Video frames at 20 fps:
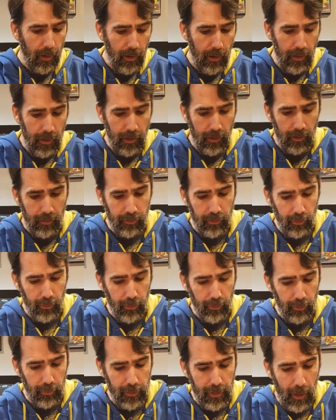And let's see
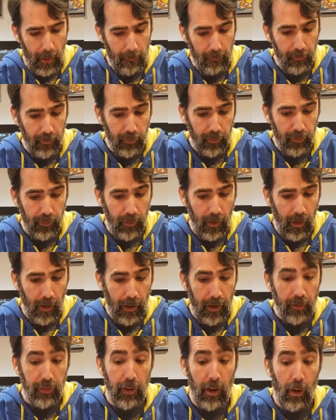what else we got.
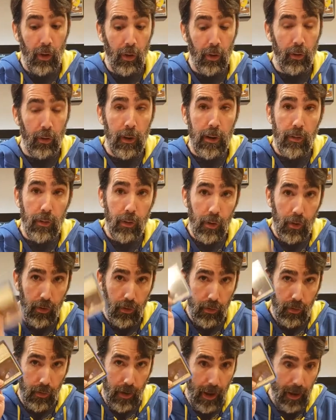Exile all
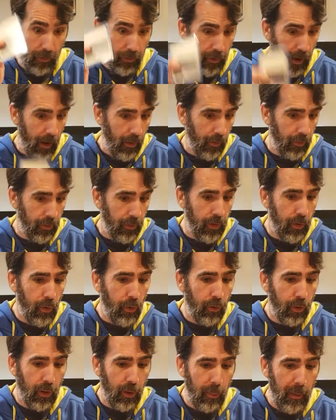creatures. Exile is
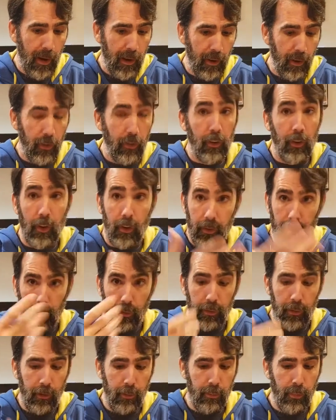huge in Commander, so there's our
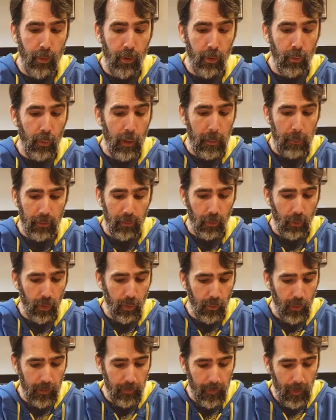5th board wipe. So we're
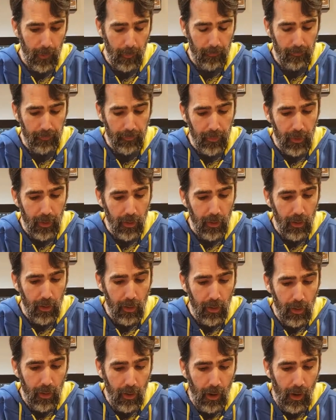great there.
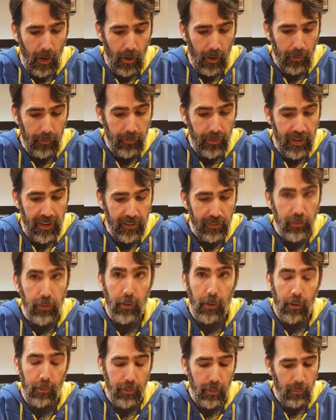Dance
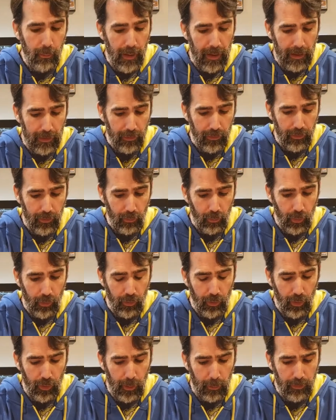of the Mance.
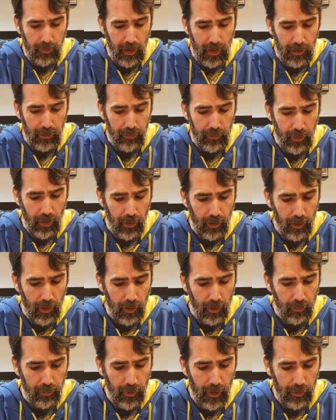Return up to X target
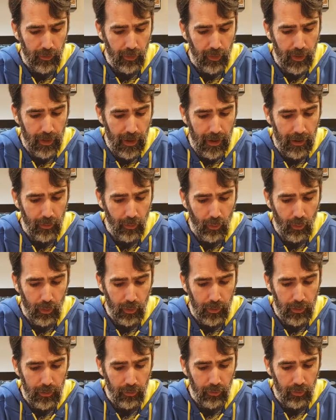artifact or
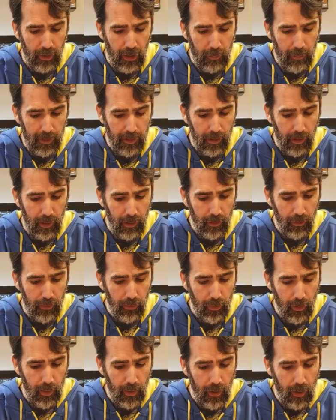non-aura enchantment cards.